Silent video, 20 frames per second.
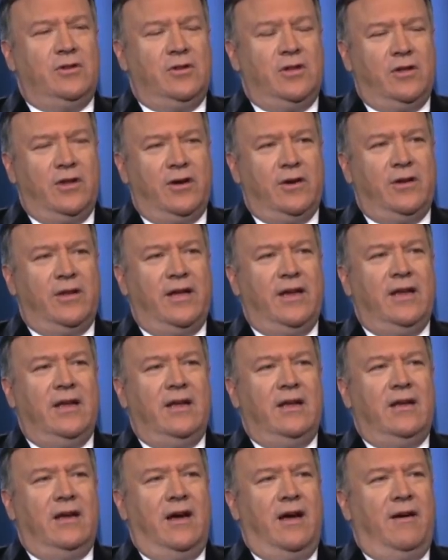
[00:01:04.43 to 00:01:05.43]
clearly
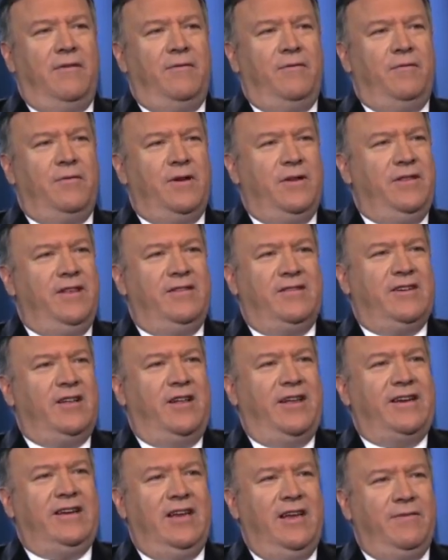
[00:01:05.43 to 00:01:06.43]
of these
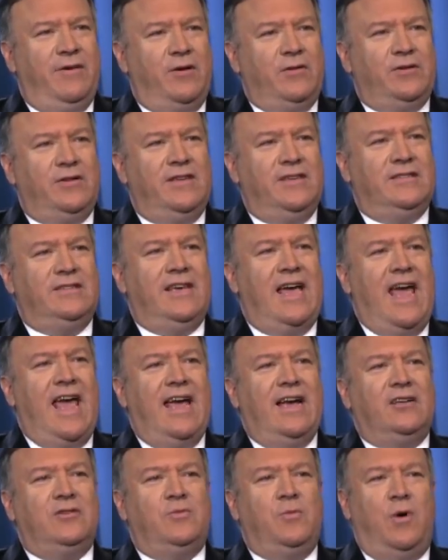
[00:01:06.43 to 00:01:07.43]
colectivos, these
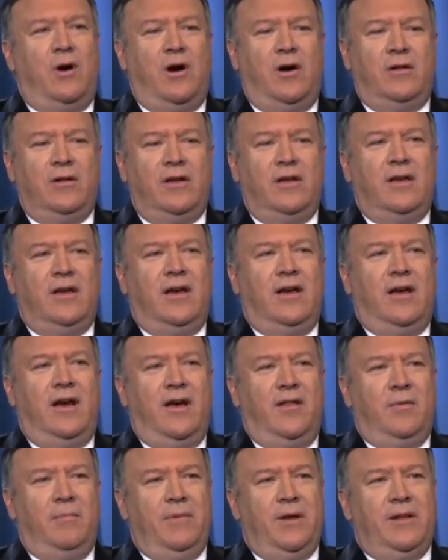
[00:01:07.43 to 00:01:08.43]
gangs, while
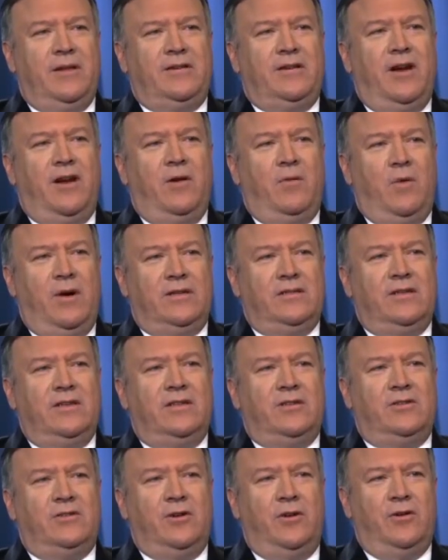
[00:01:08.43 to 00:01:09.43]
the military wasn't
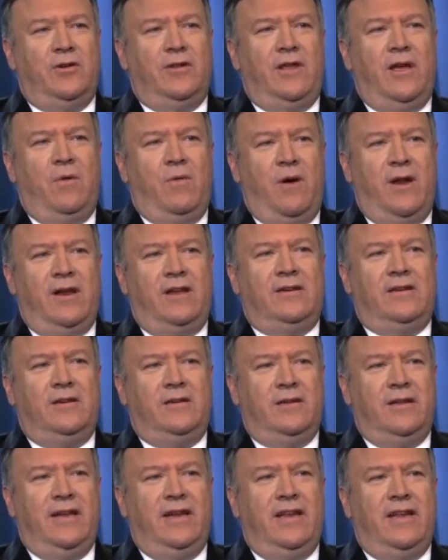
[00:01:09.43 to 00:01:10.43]
as certain they wanted to
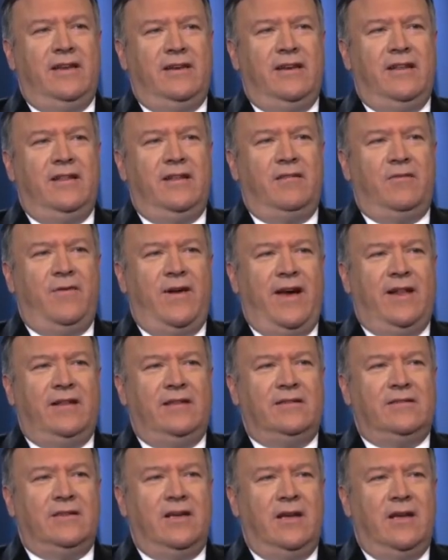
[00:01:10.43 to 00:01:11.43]
lean into this
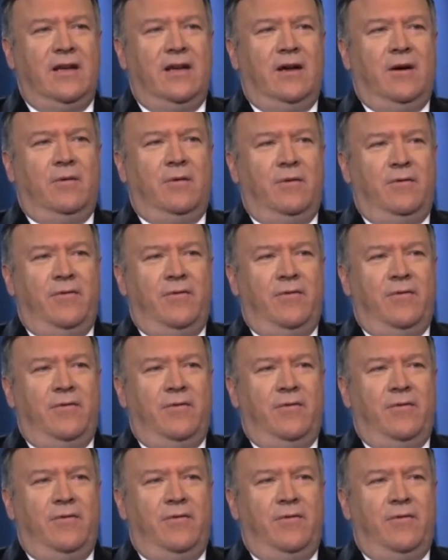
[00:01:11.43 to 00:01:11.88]
violence. We're